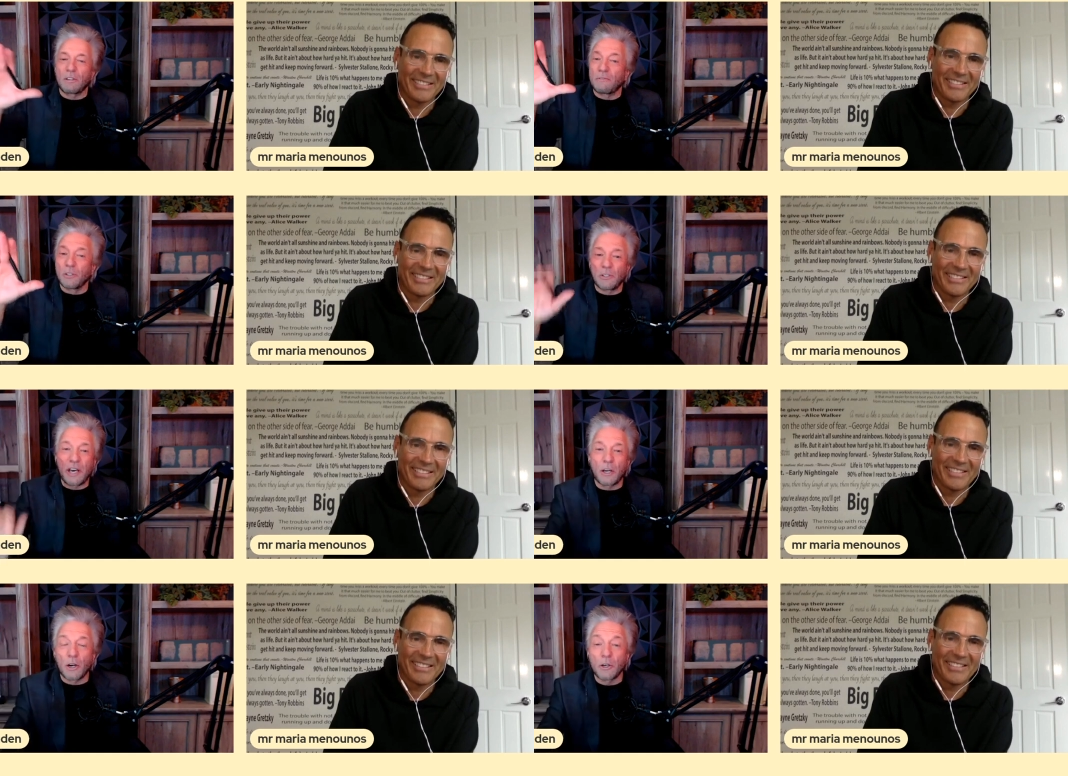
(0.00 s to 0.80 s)
Speaker 1: to just
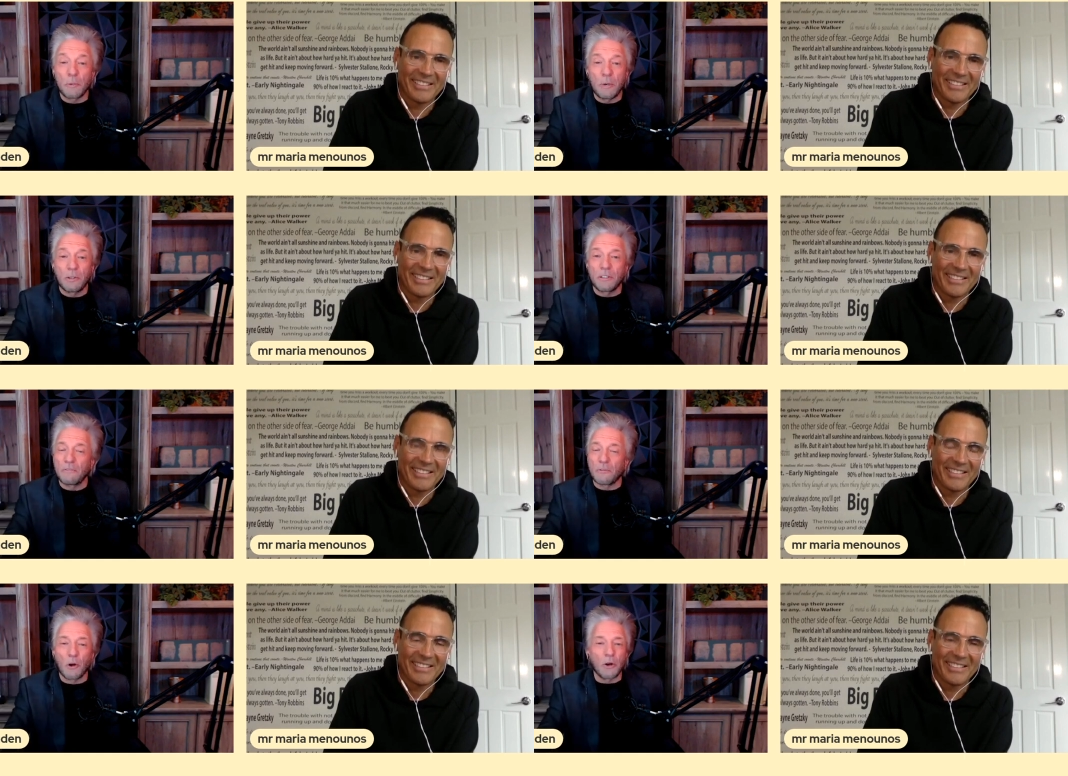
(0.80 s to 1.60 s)
thank our community
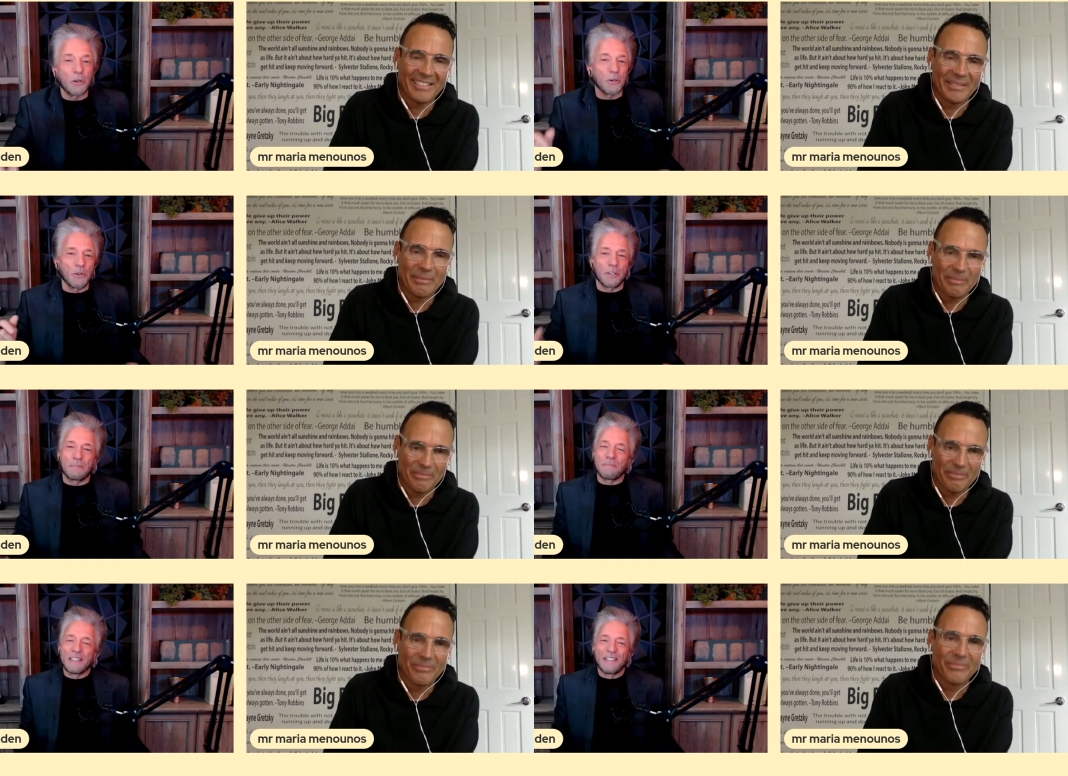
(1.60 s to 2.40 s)
for all you're
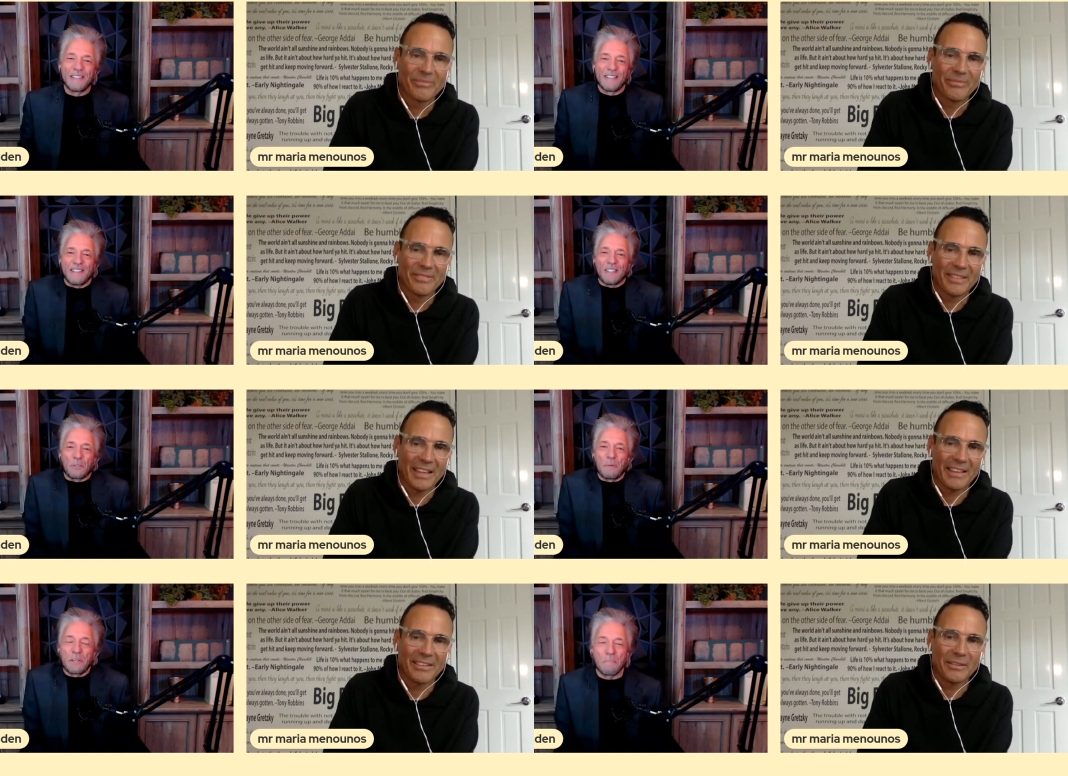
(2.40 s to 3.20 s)
doing
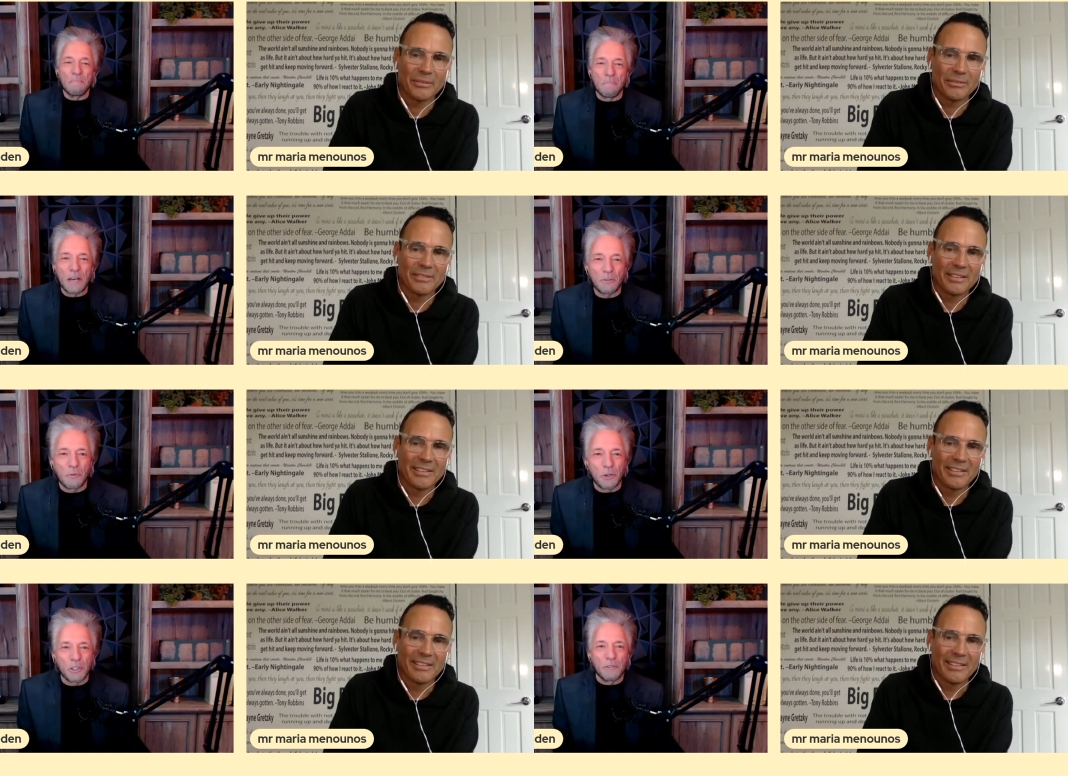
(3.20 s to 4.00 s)
thank to be you. the best
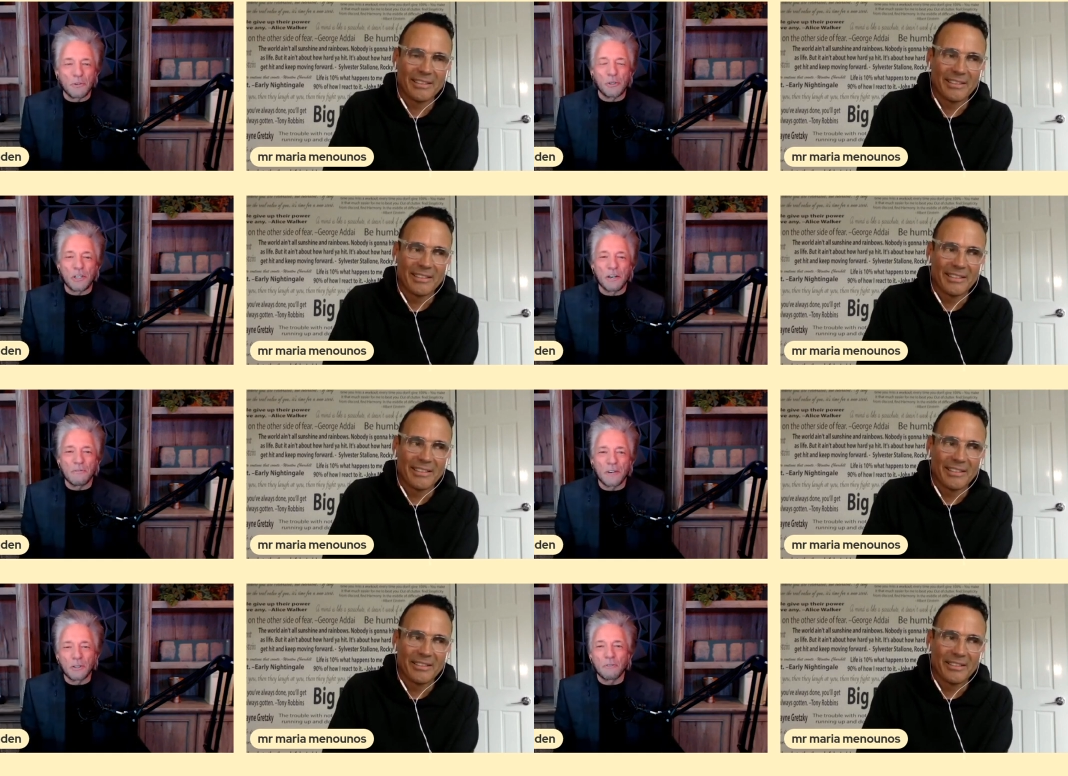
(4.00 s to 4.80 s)
version of
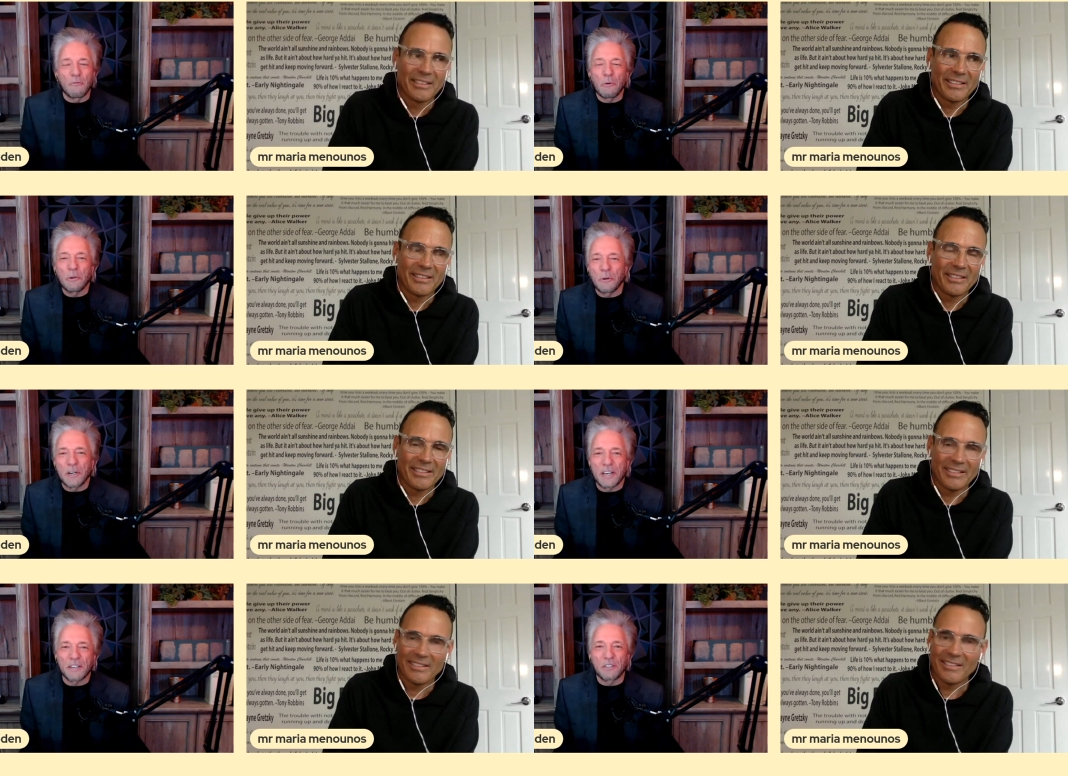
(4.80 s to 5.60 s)
yourself. I look forward to our
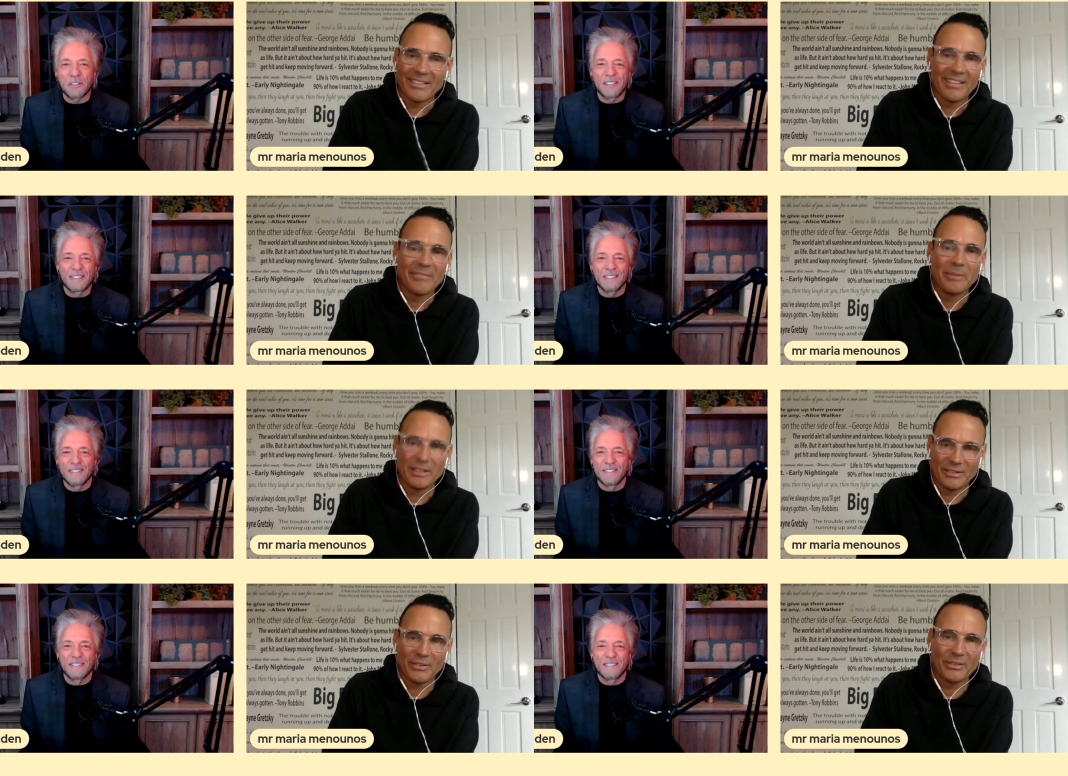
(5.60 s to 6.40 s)
next.
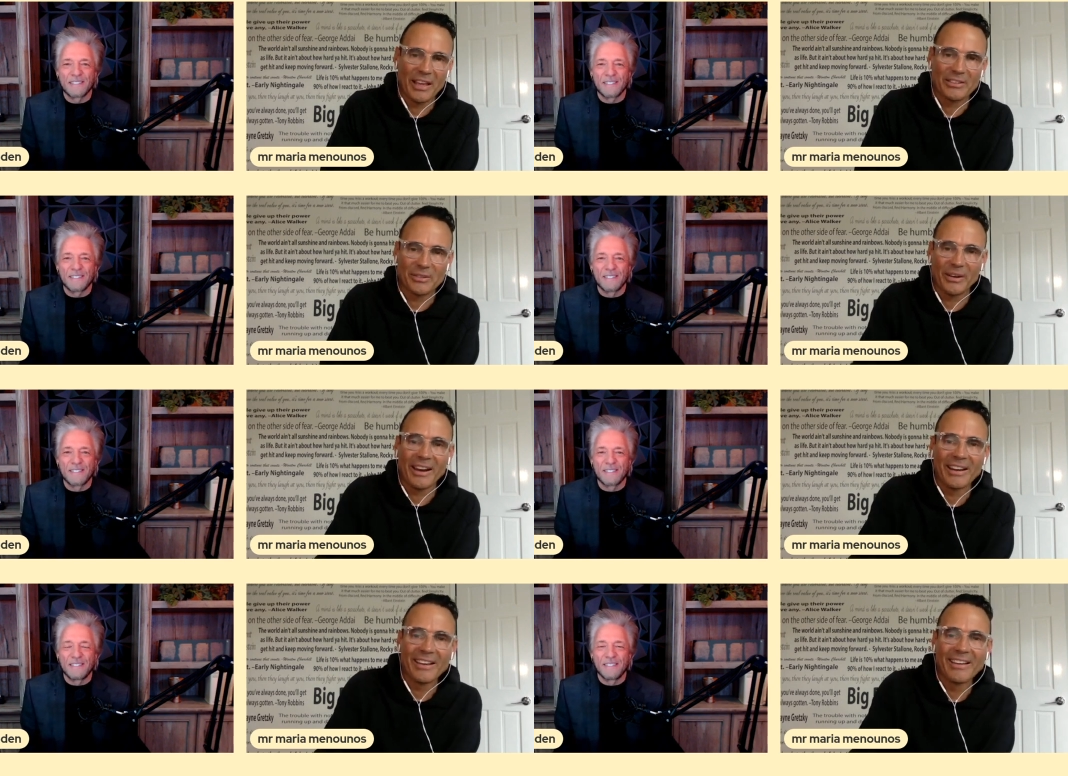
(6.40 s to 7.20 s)
Me too. Thanks,
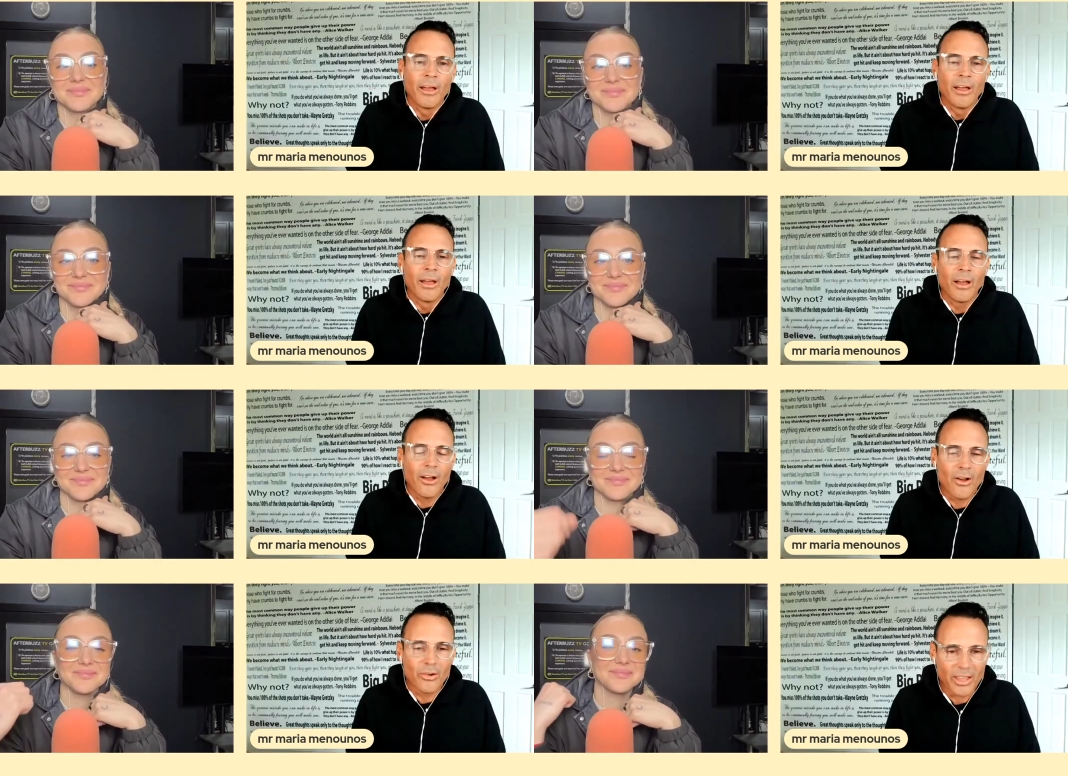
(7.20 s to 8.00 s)
Gregg.
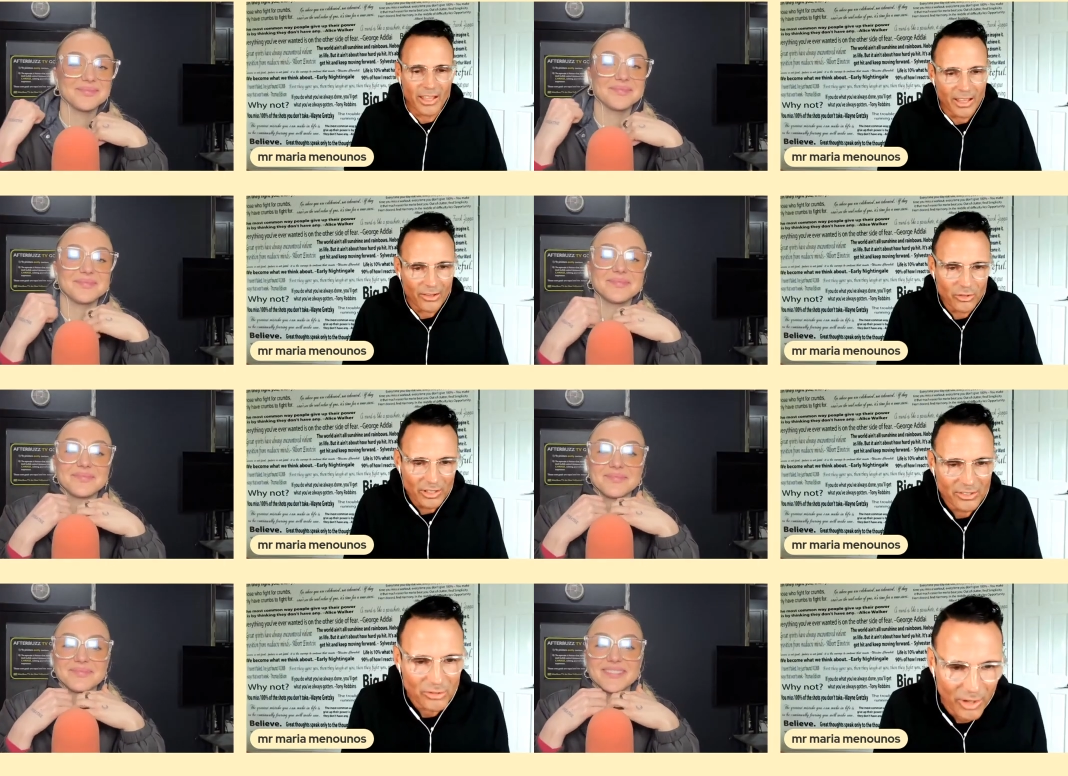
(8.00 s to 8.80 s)
Okay,
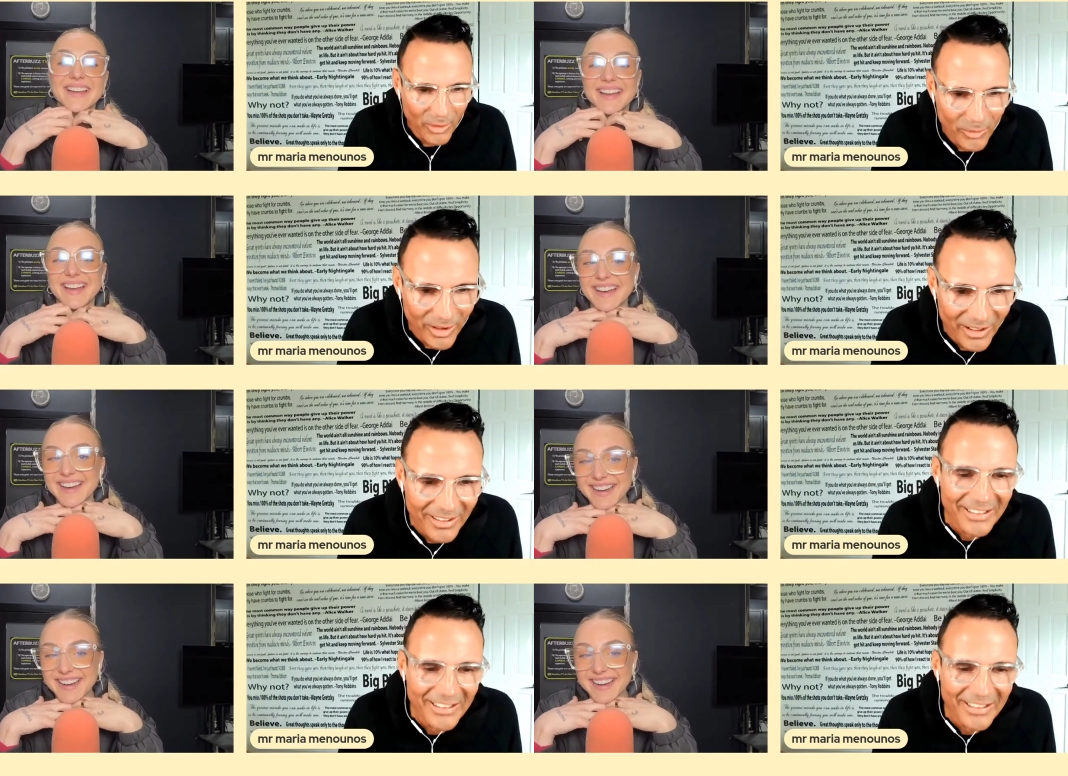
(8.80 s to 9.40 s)
Kelsey. So. Uh,